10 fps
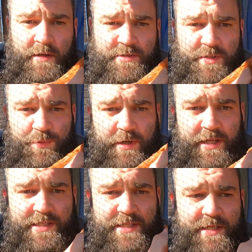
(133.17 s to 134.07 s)
So it's pretty
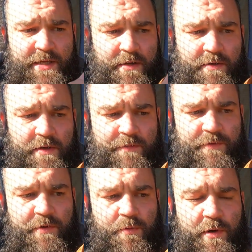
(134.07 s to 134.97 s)
easy to tell if
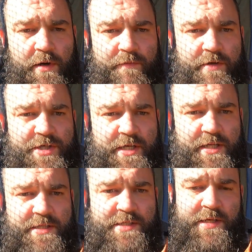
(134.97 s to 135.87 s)
you're aware of your
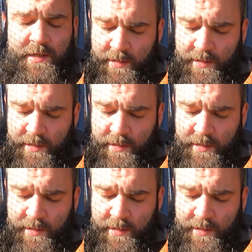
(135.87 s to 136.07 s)
chickens.